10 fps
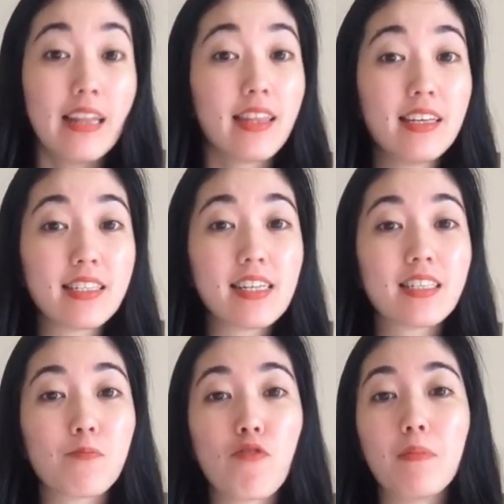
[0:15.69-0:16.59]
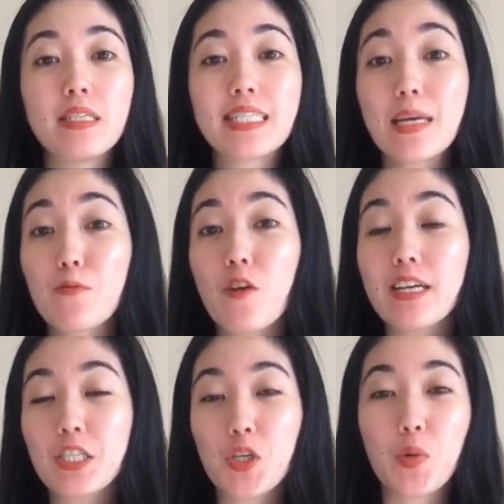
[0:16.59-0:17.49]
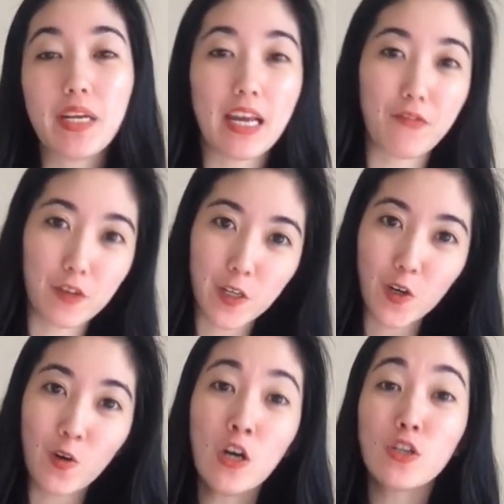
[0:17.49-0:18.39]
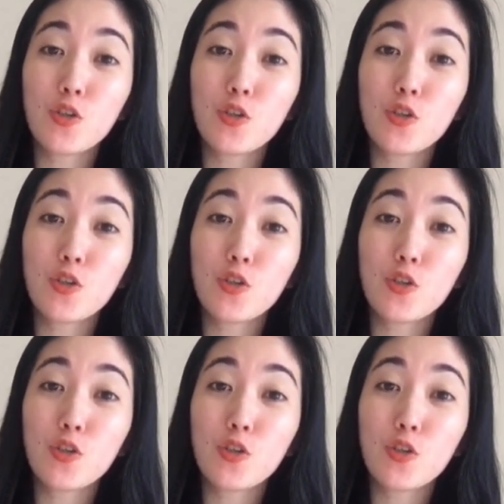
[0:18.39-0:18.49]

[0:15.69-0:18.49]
This is the promised summarized Q&A video.